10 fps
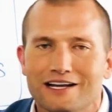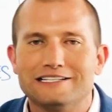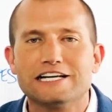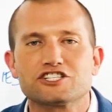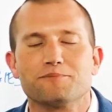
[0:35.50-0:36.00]

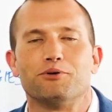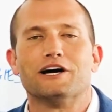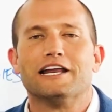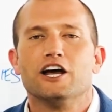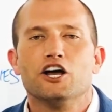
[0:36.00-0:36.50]

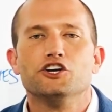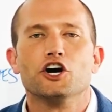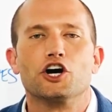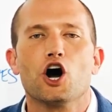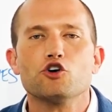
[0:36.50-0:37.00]
discipline,
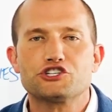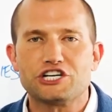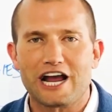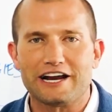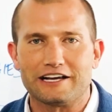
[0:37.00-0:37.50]

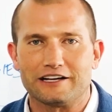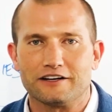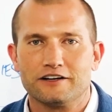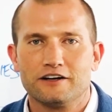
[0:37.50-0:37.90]
negotiating.